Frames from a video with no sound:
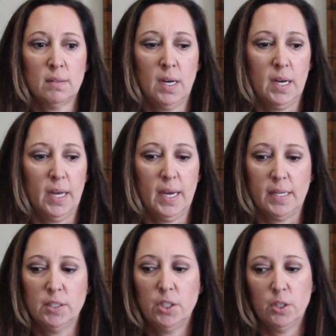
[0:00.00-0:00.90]
I
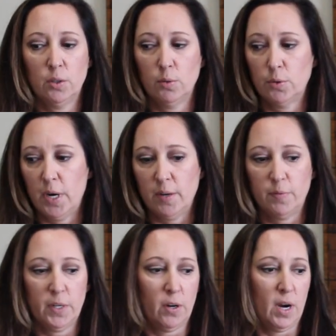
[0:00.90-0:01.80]
had to try to
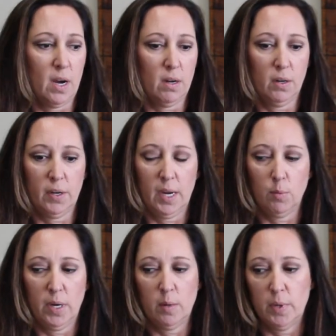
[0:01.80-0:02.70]
figure out, okay,
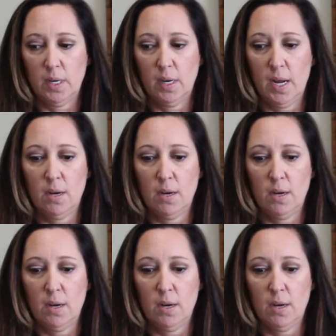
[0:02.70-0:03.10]
wait a minute,